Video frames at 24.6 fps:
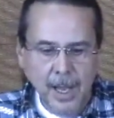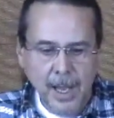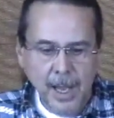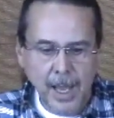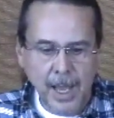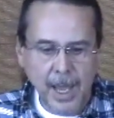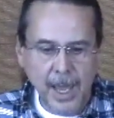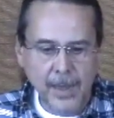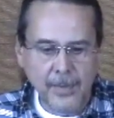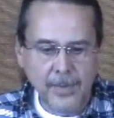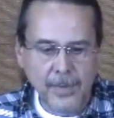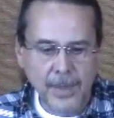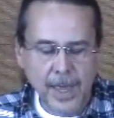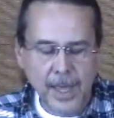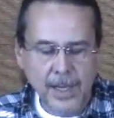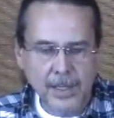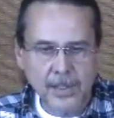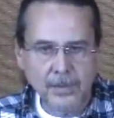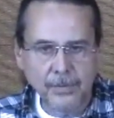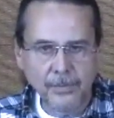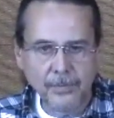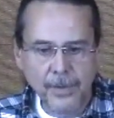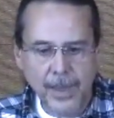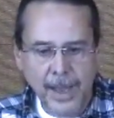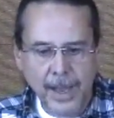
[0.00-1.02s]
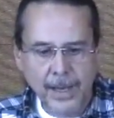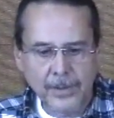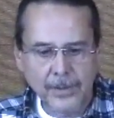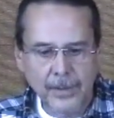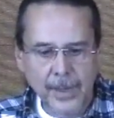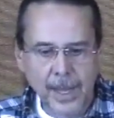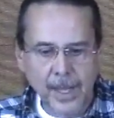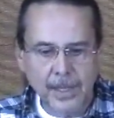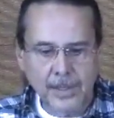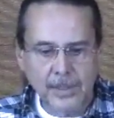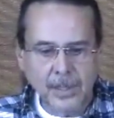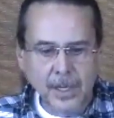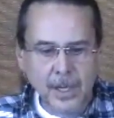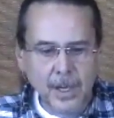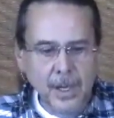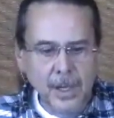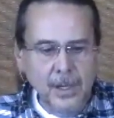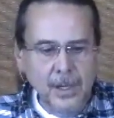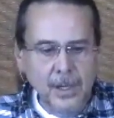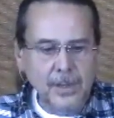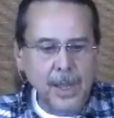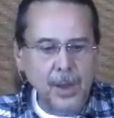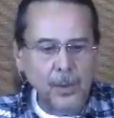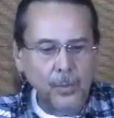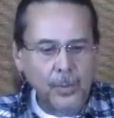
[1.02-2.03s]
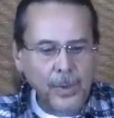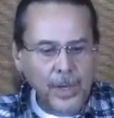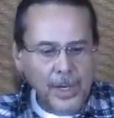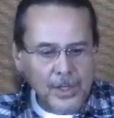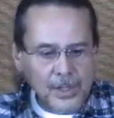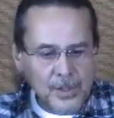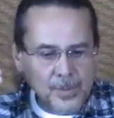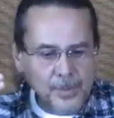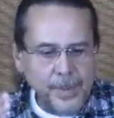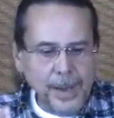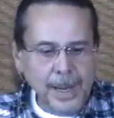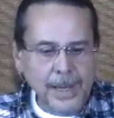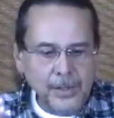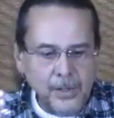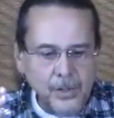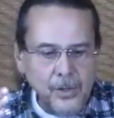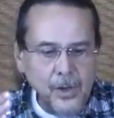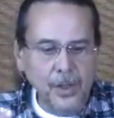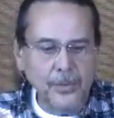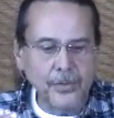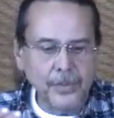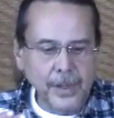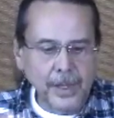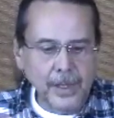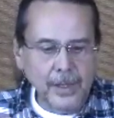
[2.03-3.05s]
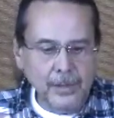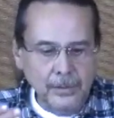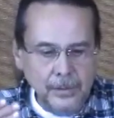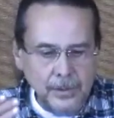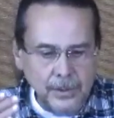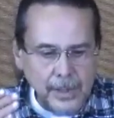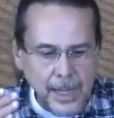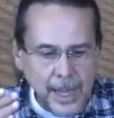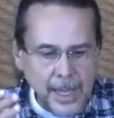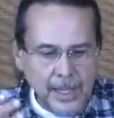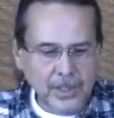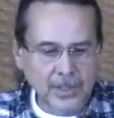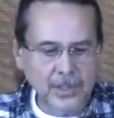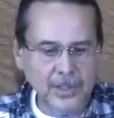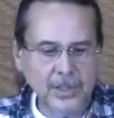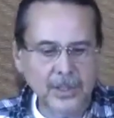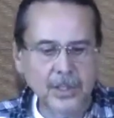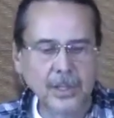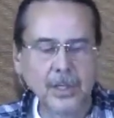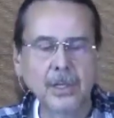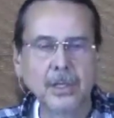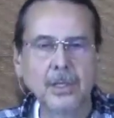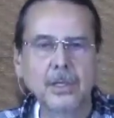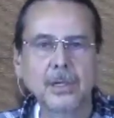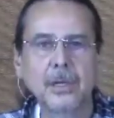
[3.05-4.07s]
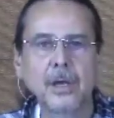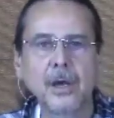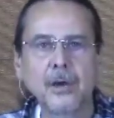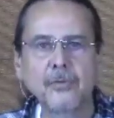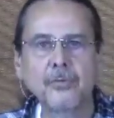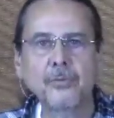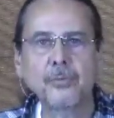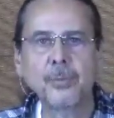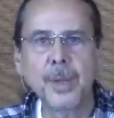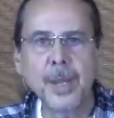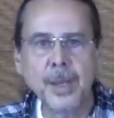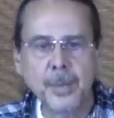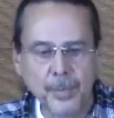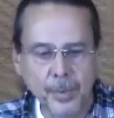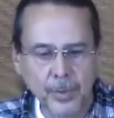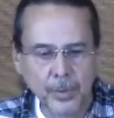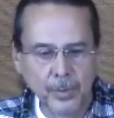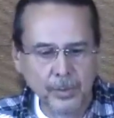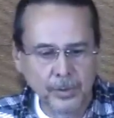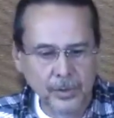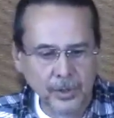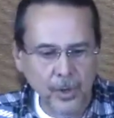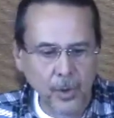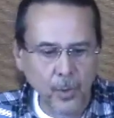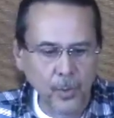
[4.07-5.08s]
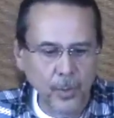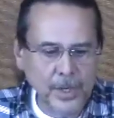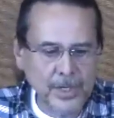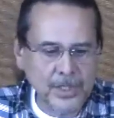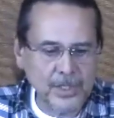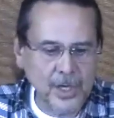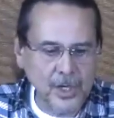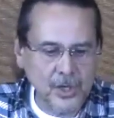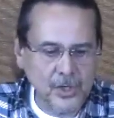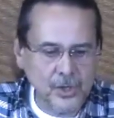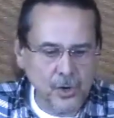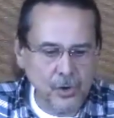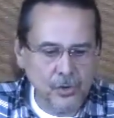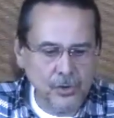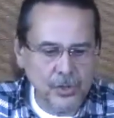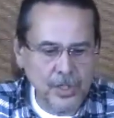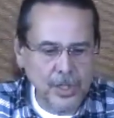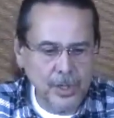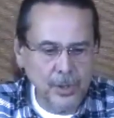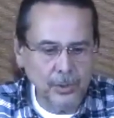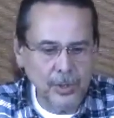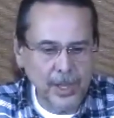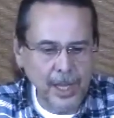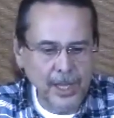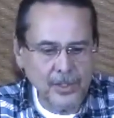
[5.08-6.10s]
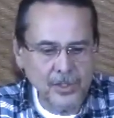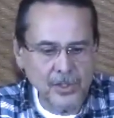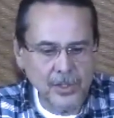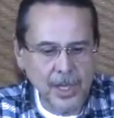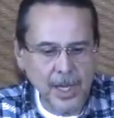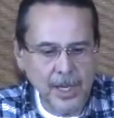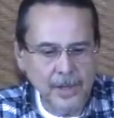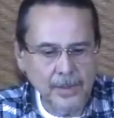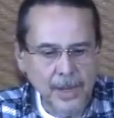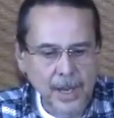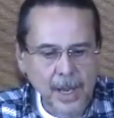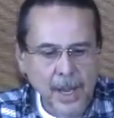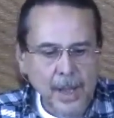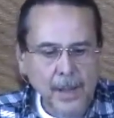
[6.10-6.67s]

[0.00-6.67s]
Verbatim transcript: And that the fact that, that we expect nothing less of people, you know, Winston Churchill had said,